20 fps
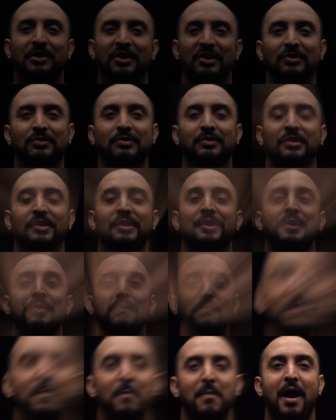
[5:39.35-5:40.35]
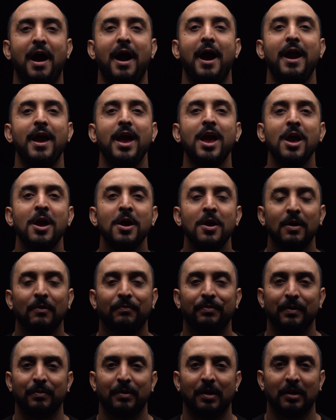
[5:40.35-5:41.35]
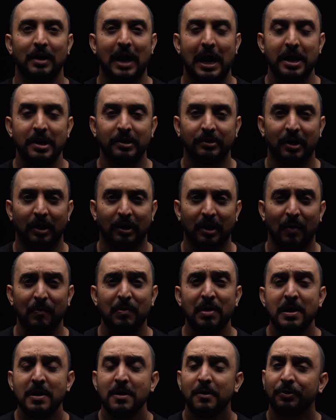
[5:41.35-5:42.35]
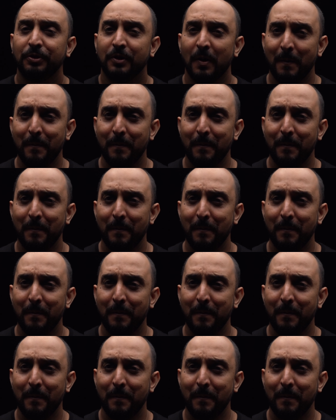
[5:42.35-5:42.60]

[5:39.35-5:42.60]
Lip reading: this is my favorite lighting setup. The